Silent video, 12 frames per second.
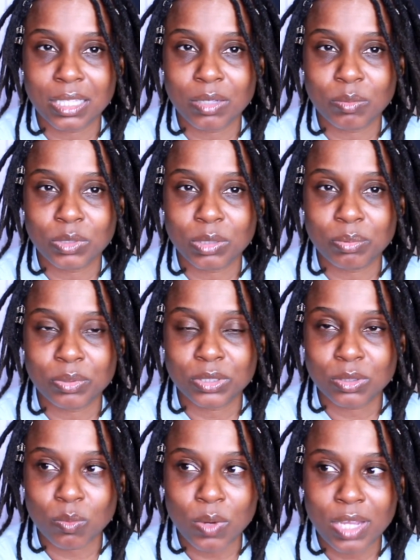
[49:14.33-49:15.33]
like with the
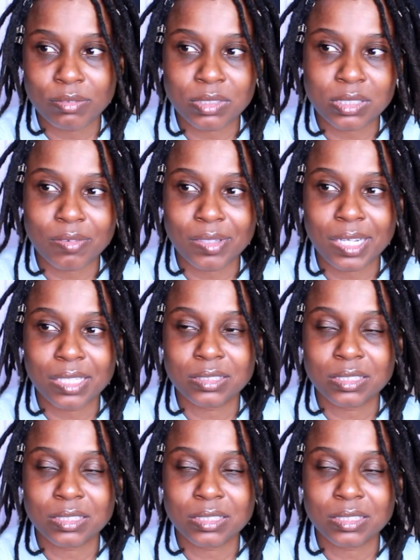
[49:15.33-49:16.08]
prison wives and stuff like that.